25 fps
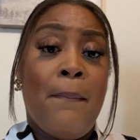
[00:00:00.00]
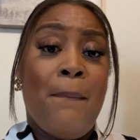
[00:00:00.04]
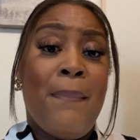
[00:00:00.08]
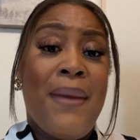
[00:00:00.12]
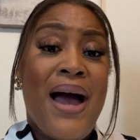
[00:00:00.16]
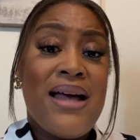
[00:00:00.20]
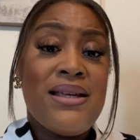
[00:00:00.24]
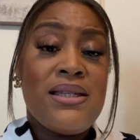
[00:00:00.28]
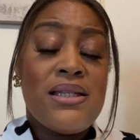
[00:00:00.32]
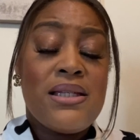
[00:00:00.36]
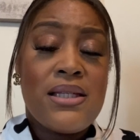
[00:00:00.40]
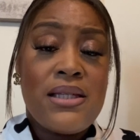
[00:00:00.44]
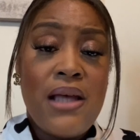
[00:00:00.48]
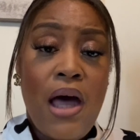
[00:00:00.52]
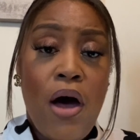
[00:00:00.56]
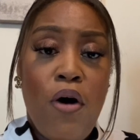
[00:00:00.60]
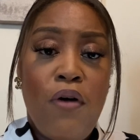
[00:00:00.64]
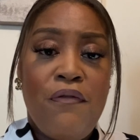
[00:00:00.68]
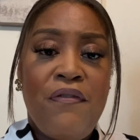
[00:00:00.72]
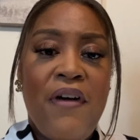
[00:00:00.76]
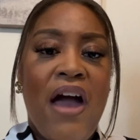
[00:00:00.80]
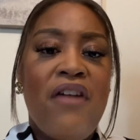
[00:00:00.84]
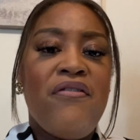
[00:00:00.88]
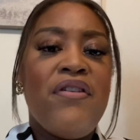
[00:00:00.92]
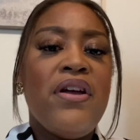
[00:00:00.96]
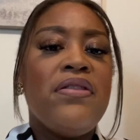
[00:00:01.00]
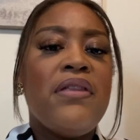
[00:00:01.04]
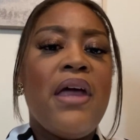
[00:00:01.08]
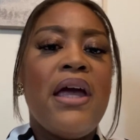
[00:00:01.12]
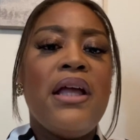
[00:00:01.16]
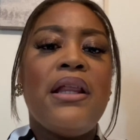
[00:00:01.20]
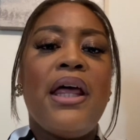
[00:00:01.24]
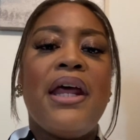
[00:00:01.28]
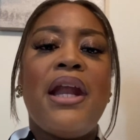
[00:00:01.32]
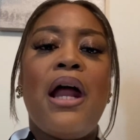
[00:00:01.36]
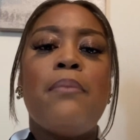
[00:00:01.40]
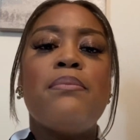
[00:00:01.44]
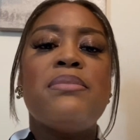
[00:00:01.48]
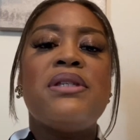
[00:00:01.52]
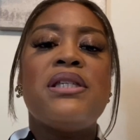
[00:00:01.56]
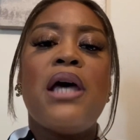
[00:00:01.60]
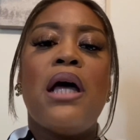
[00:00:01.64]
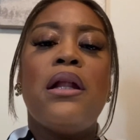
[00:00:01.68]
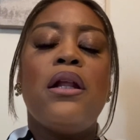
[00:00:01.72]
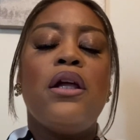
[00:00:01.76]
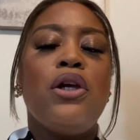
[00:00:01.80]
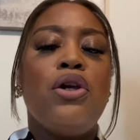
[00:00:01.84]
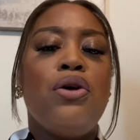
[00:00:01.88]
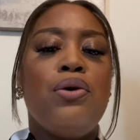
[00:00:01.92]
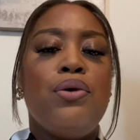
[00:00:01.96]
myself, everything that I'm
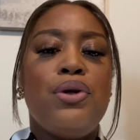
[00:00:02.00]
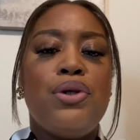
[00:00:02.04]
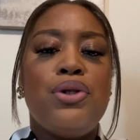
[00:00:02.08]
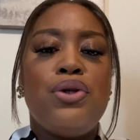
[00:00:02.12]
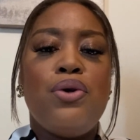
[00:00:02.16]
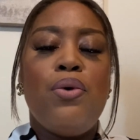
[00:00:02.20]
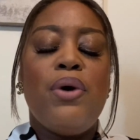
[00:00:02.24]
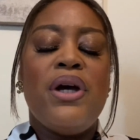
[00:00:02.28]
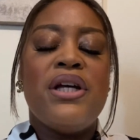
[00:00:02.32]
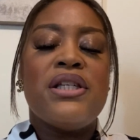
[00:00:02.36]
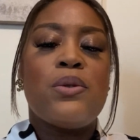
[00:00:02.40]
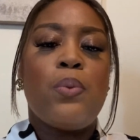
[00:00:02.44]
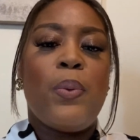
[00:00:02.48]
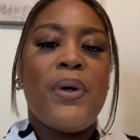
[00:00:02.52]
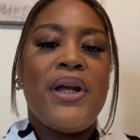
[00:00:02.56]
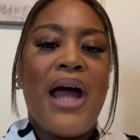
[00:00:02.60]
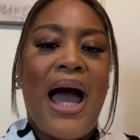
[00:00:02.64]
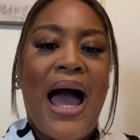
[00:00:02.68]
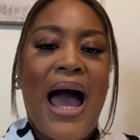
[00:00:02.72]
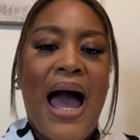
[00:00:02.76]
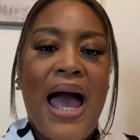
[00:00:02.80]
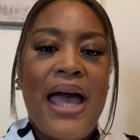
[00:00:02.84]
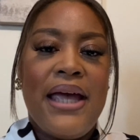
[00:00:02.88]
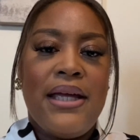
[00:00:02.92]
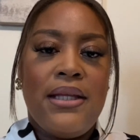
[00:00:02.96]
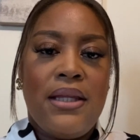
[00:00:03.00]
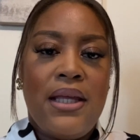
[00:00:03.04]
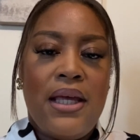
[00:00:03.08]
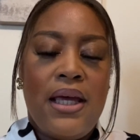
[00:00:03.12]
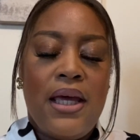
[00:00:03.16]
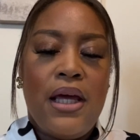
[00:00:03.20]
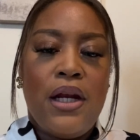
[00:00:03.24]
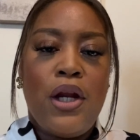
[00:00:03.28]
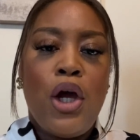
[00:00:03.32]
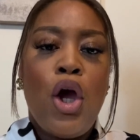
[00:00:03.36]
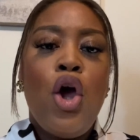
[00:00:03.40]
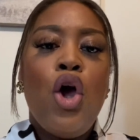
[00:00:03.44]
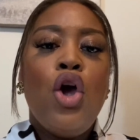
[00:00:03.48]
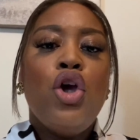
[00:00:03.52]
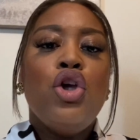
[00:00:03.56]
telling you to do is what I did.